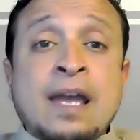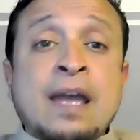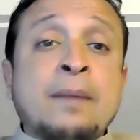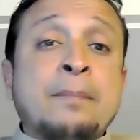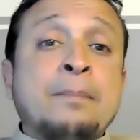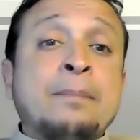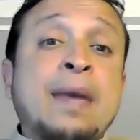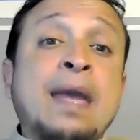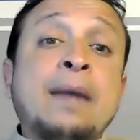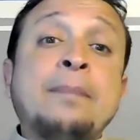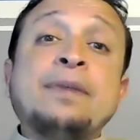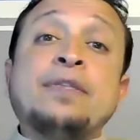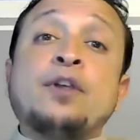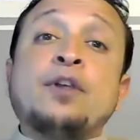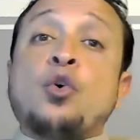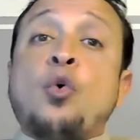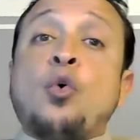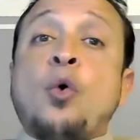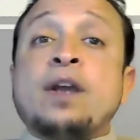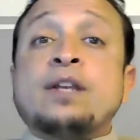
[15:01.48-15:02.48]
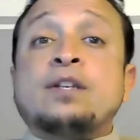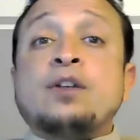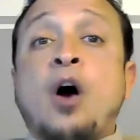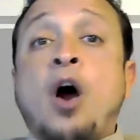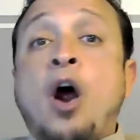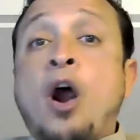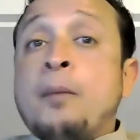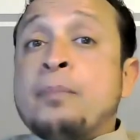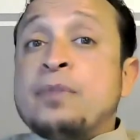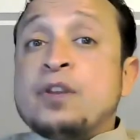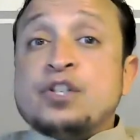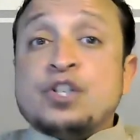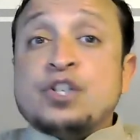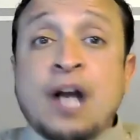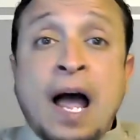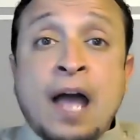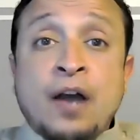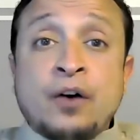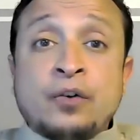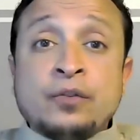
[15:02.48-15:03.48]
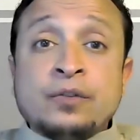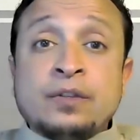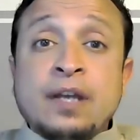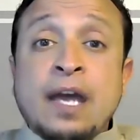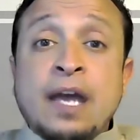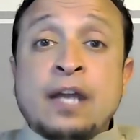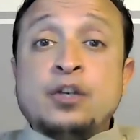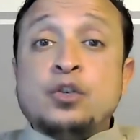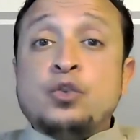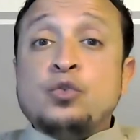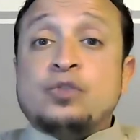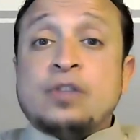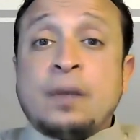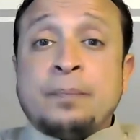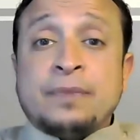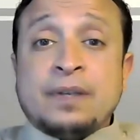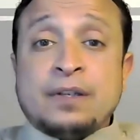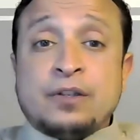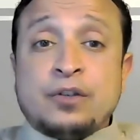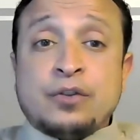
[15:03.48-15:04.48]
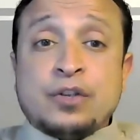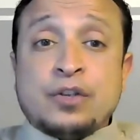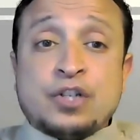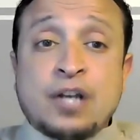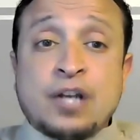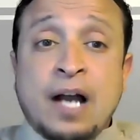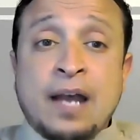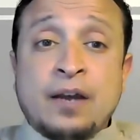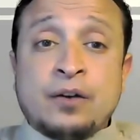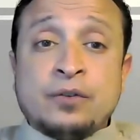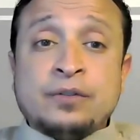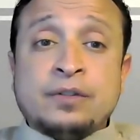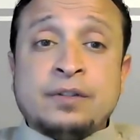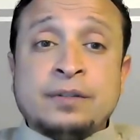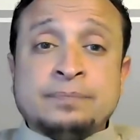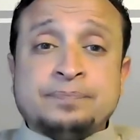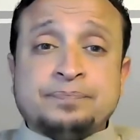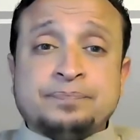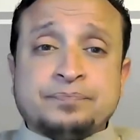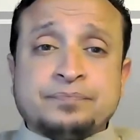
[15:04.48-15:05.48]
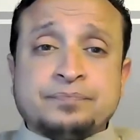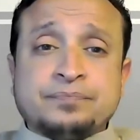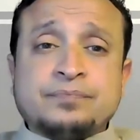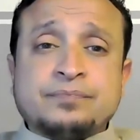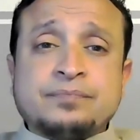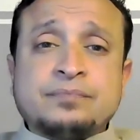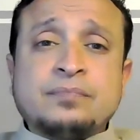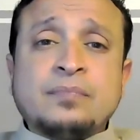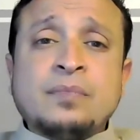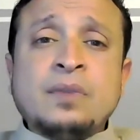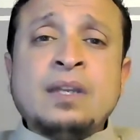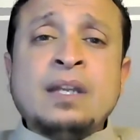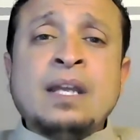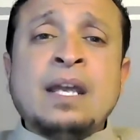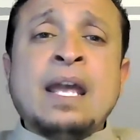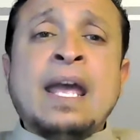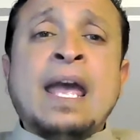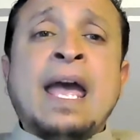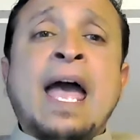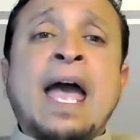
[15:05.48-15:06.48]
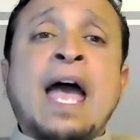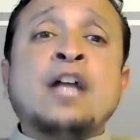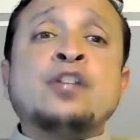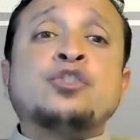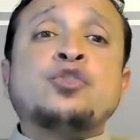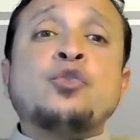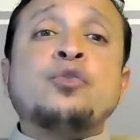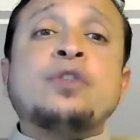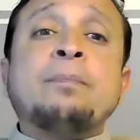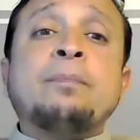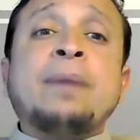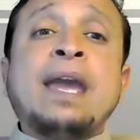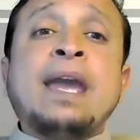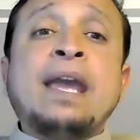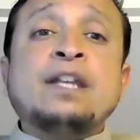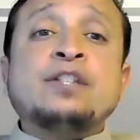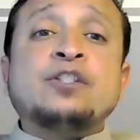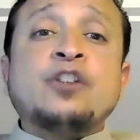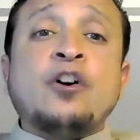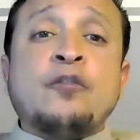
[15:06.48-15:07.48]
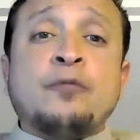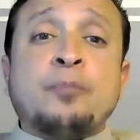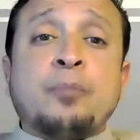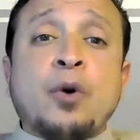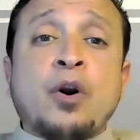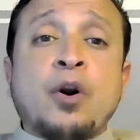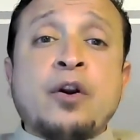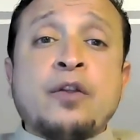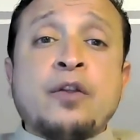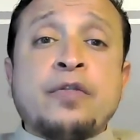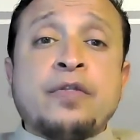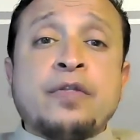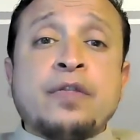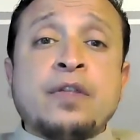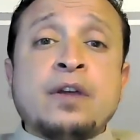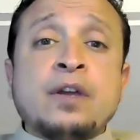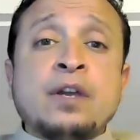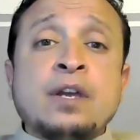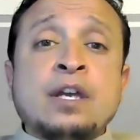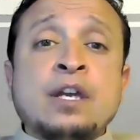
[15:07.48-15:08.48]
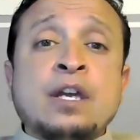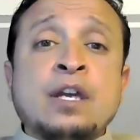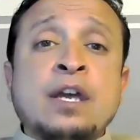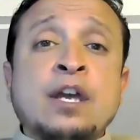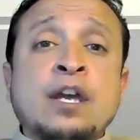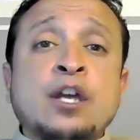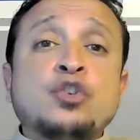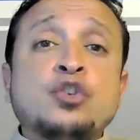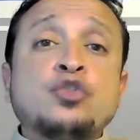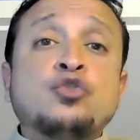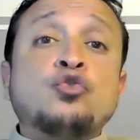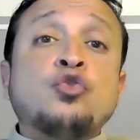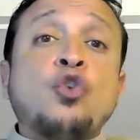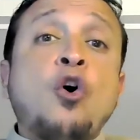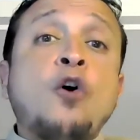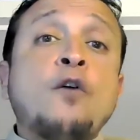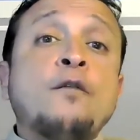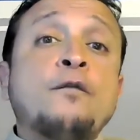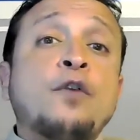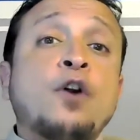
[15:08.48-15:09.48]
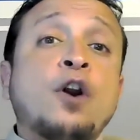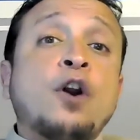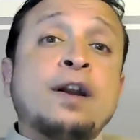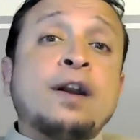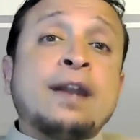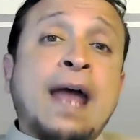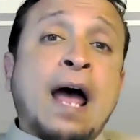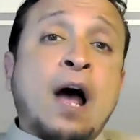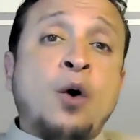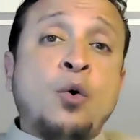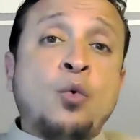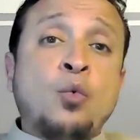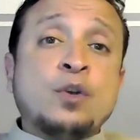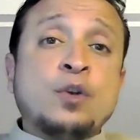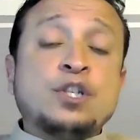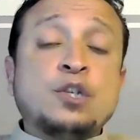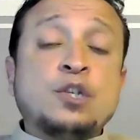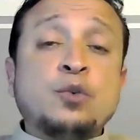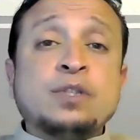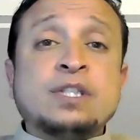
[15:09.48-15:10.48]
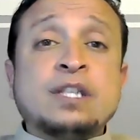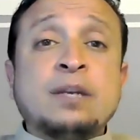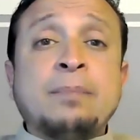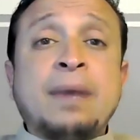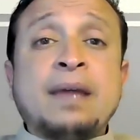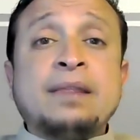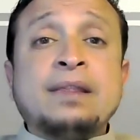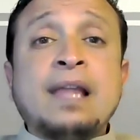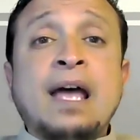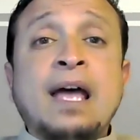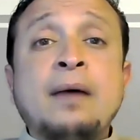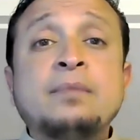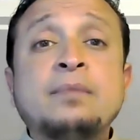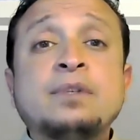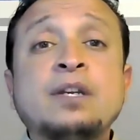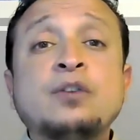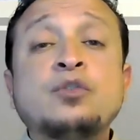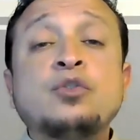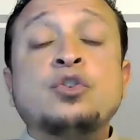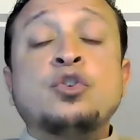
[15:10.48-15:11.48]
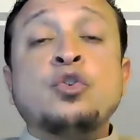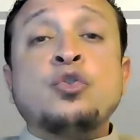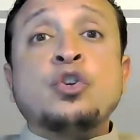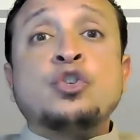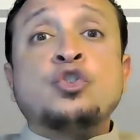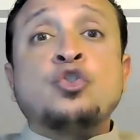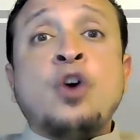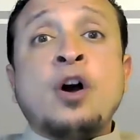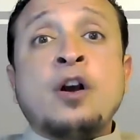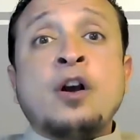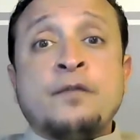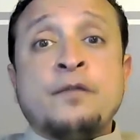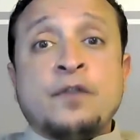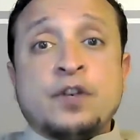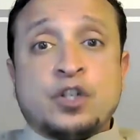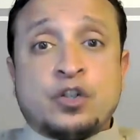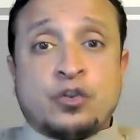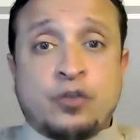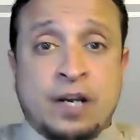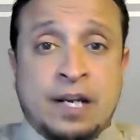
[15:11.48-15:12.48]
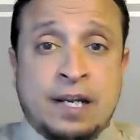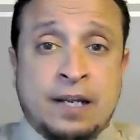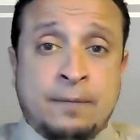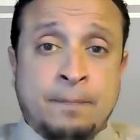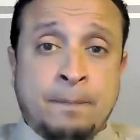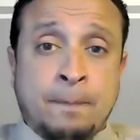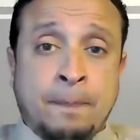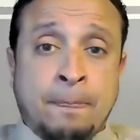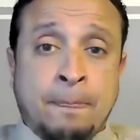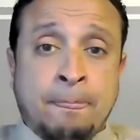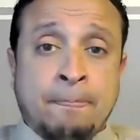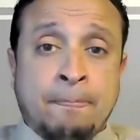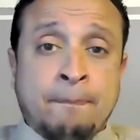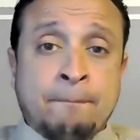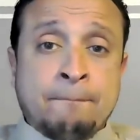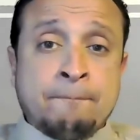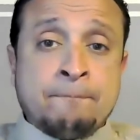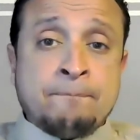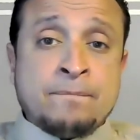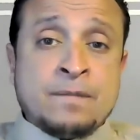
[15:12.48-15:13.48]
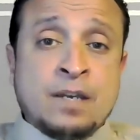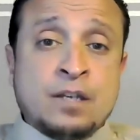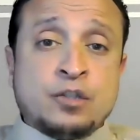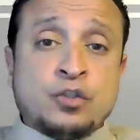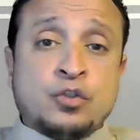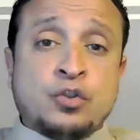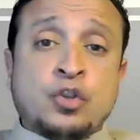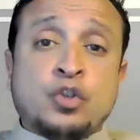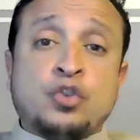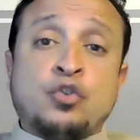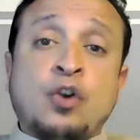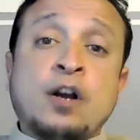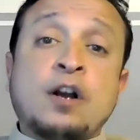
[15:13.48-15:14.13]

Maybe they're going to harm the child and do something to the child. And so the pains of birth drove her now, when she was in Bethlehem, to the trunk of a tree. The